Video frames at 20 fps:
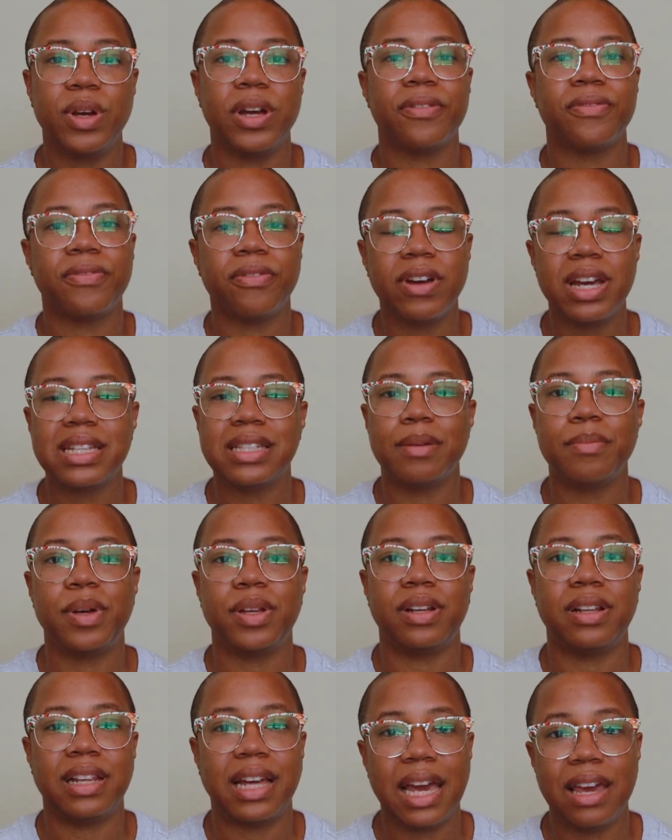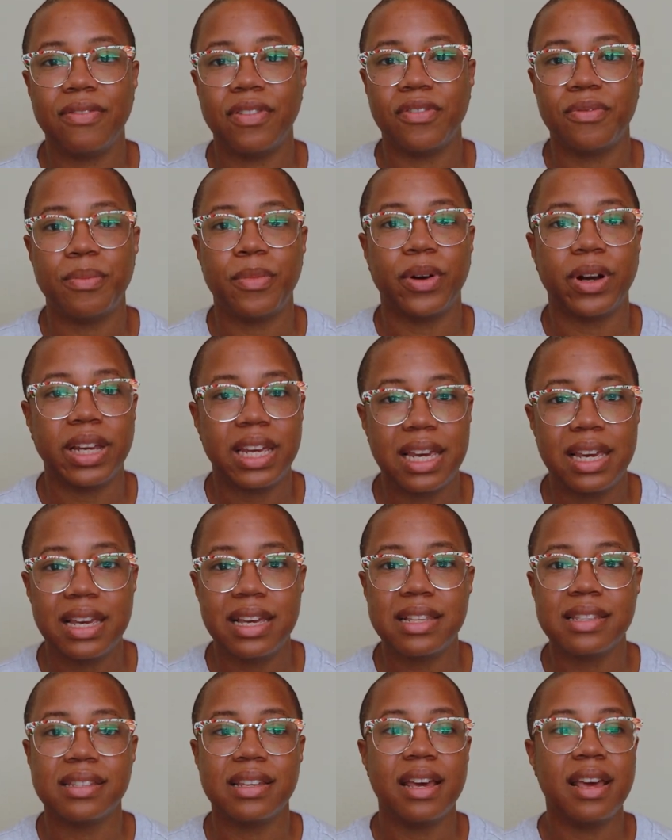We are free to build a life of more
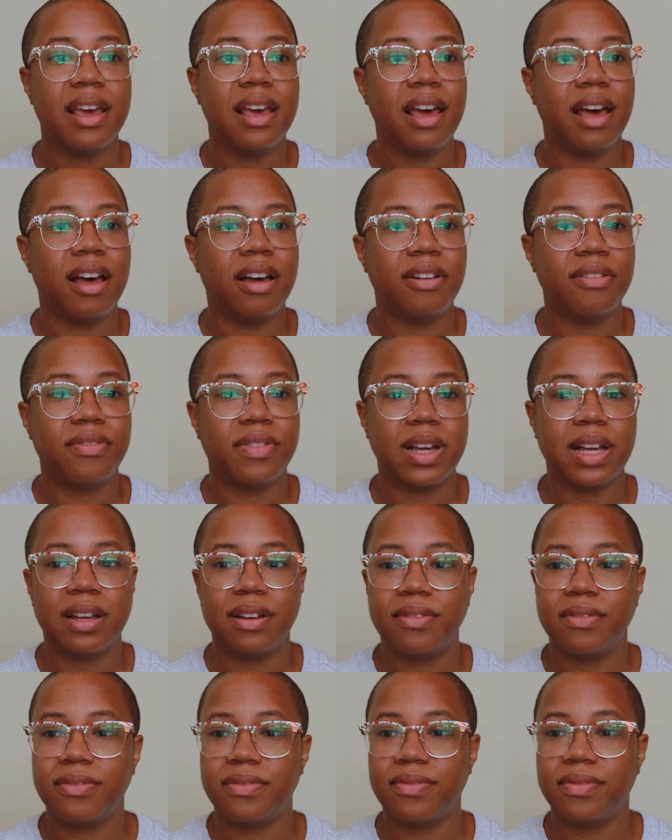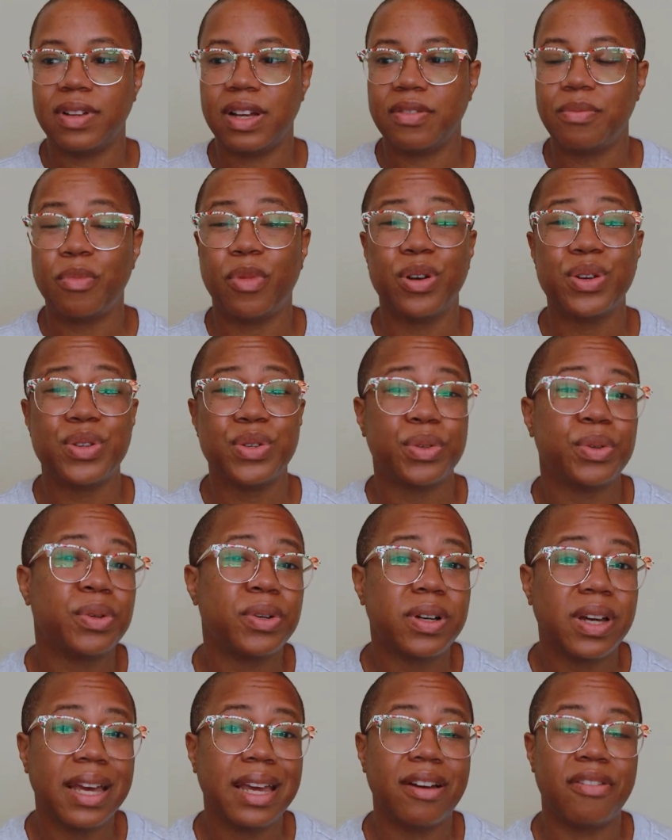ease, of more
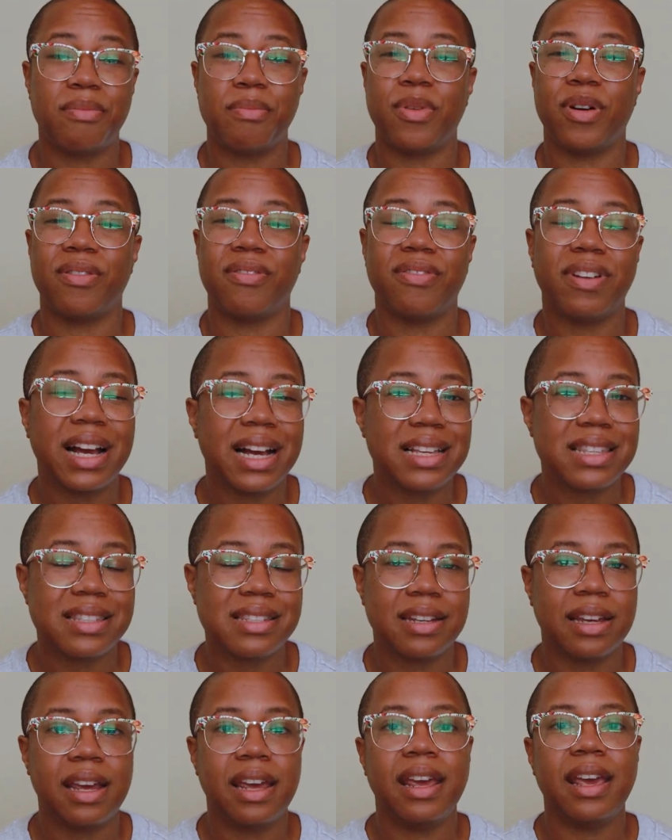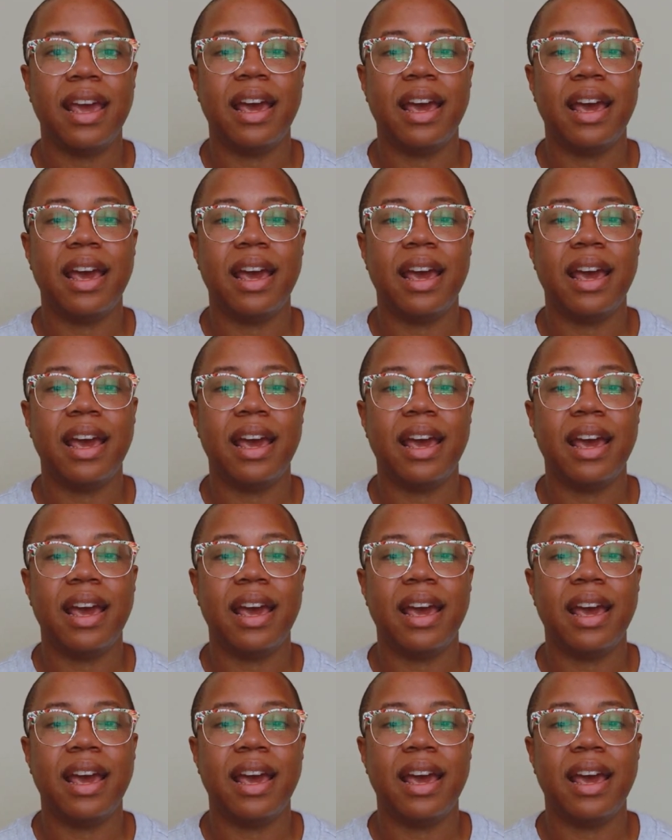joy, of more rest.